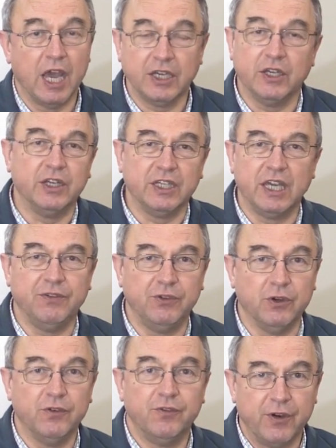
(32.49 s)
I'm going to
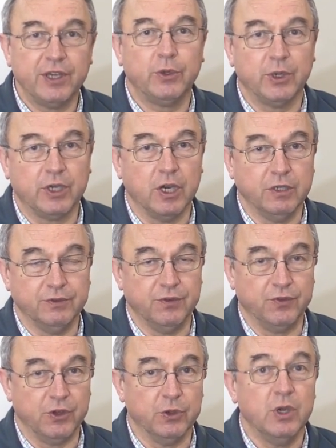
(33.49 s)
give you a very quick
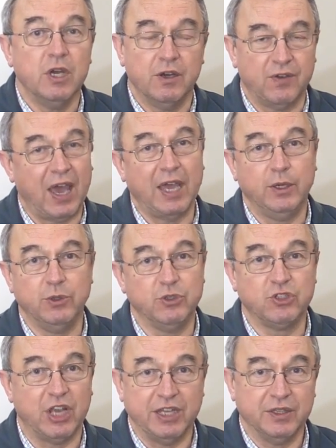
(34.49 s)
overview of how you
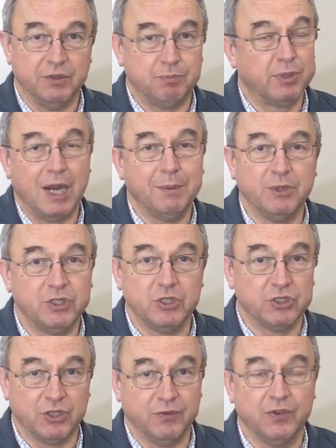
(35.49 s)
set the
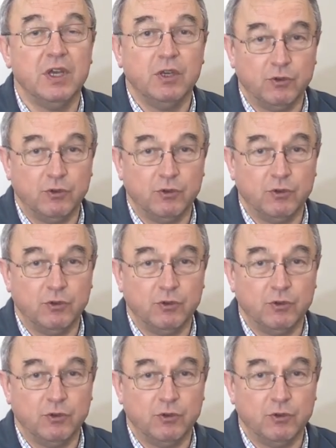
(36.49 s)
parameters of